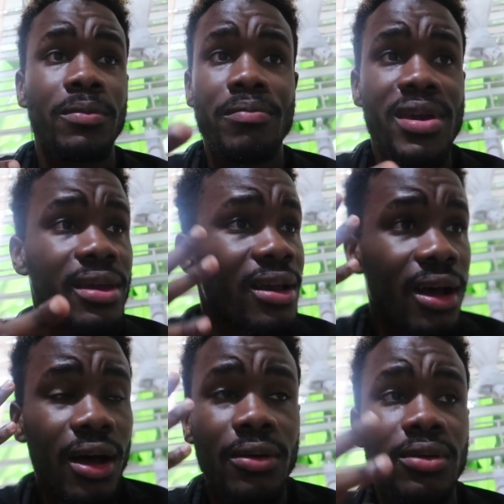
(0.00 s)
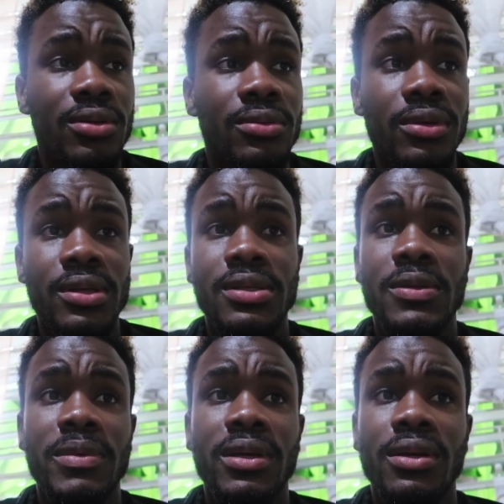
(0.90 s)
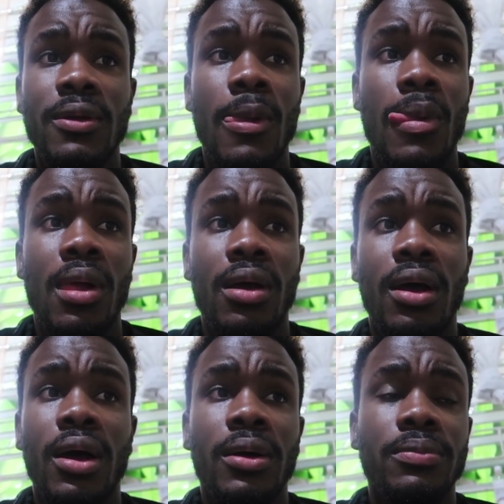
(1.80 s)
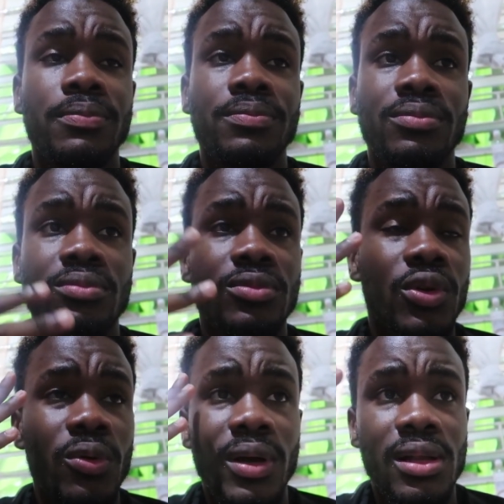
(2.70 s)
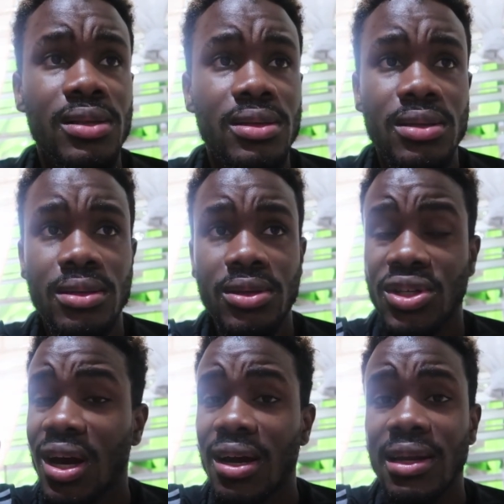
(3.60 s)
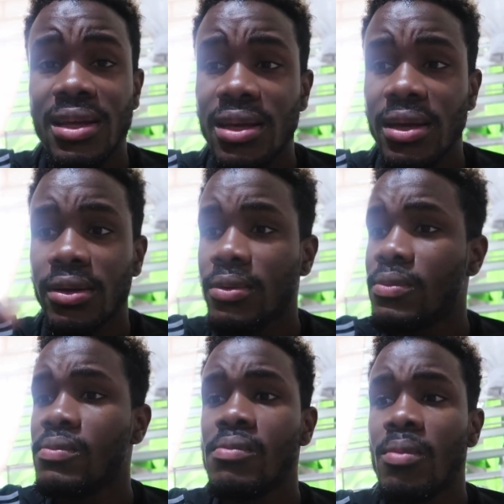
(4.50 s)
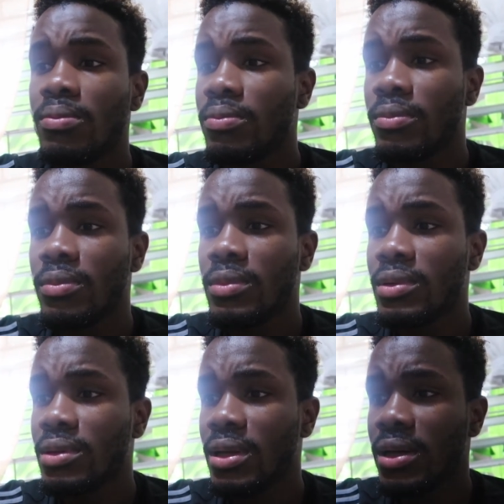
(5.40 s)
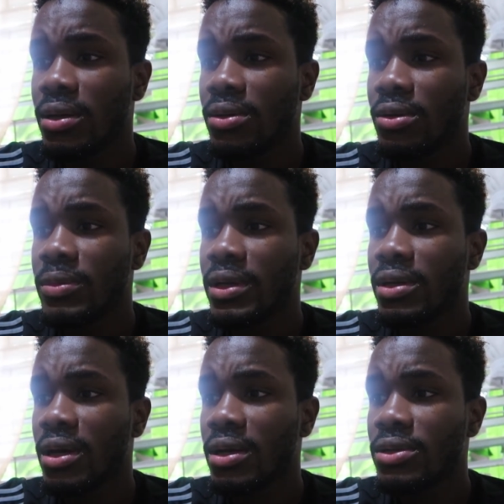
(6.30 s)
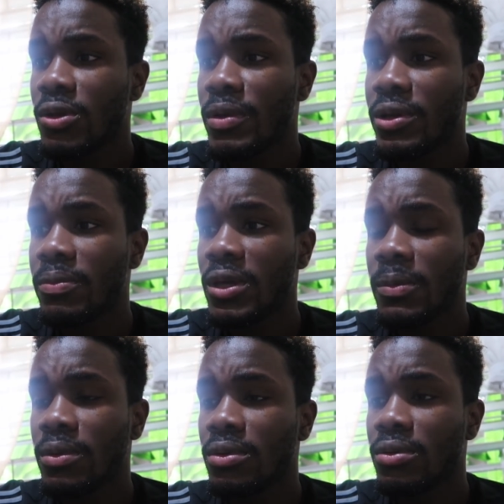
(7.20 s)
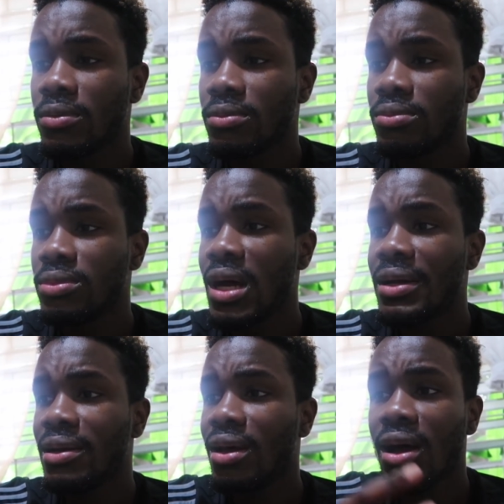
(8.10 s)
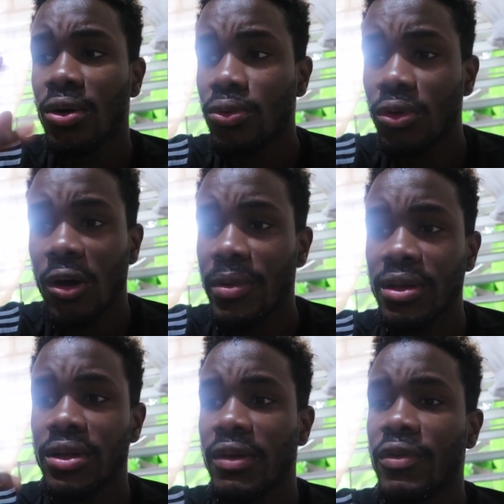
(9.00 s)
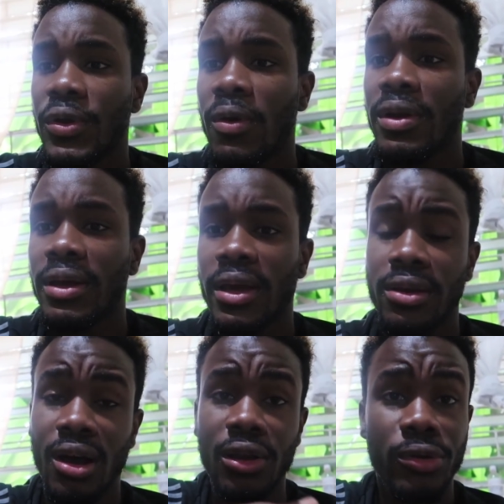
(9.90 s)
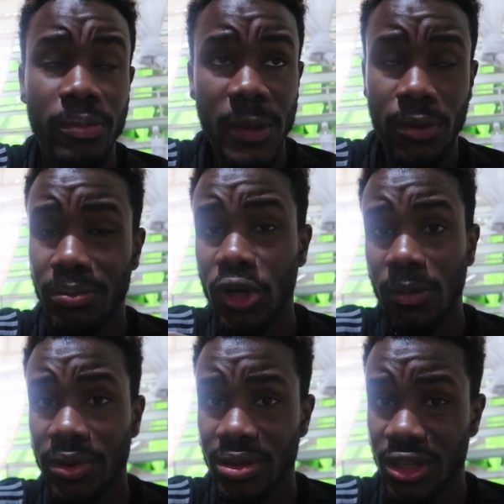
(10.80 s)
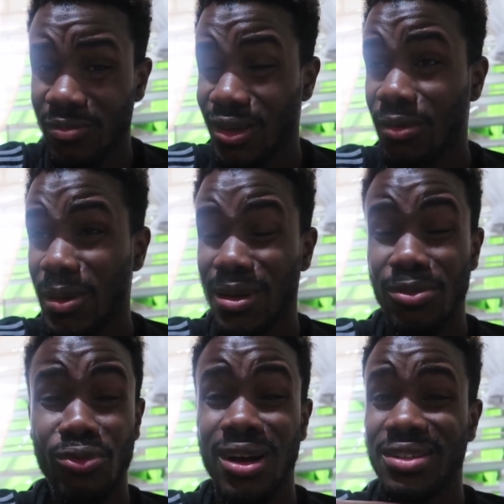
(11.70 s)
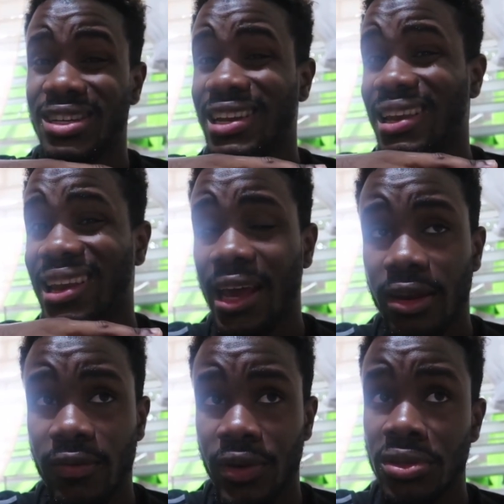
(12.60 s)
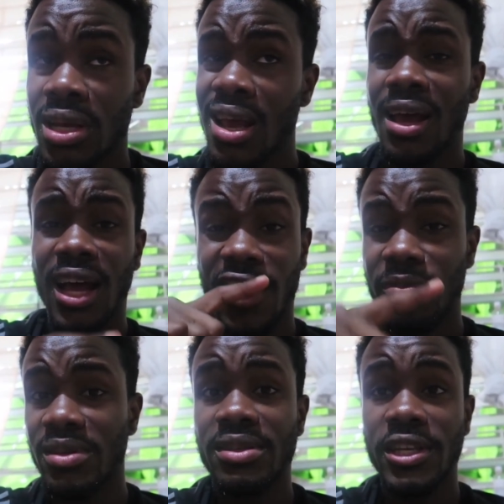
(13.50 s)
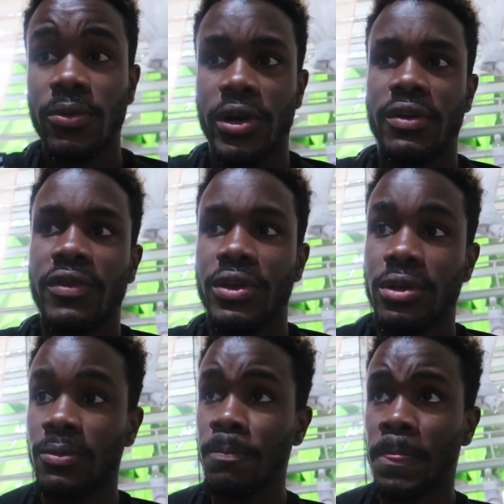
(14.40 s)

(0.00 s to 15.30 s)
Mika, Izimi, who else? Charlene, like, oh my god, so many people. Dan Law, who comment every now and again. All of the people, big up on yourself. Big up people who actually like the videos. I've been seeing where the video